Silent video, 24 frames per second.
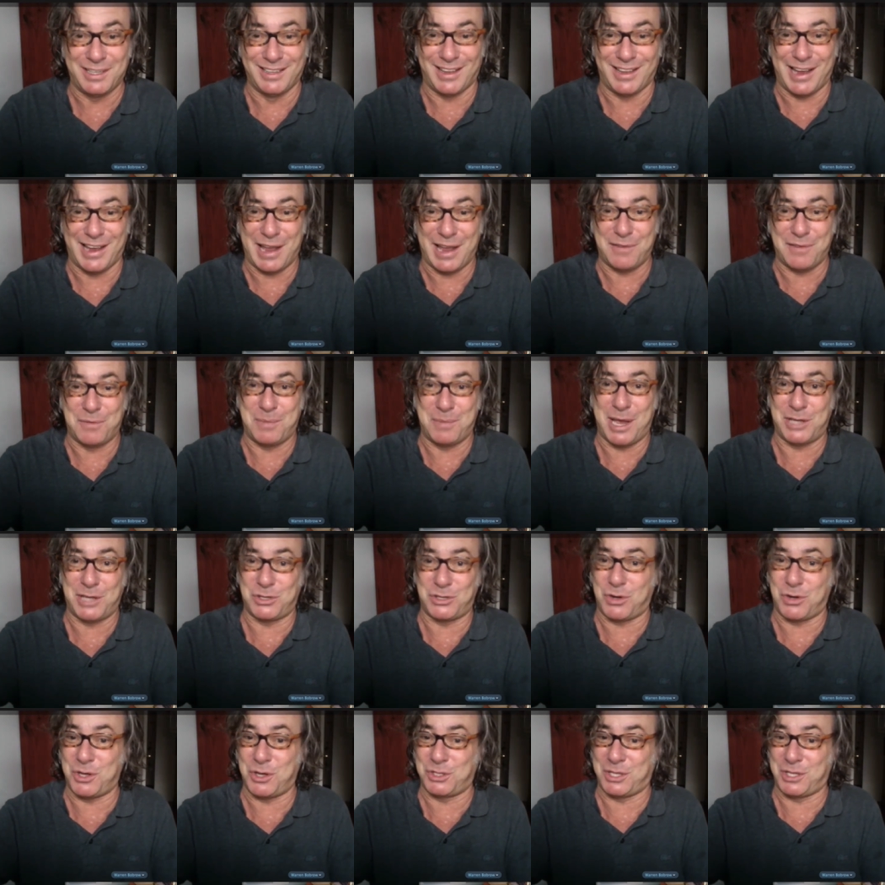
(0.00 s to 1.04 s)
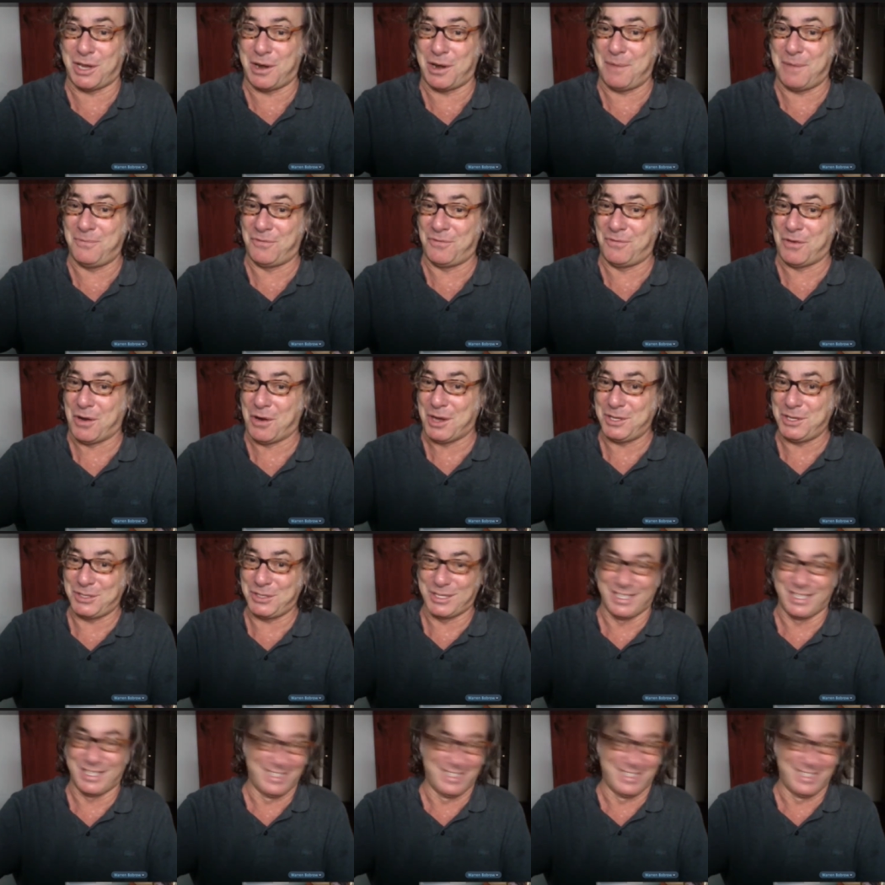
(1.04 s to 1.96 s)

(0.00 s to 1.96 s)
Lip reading: I have a batch all set up for us.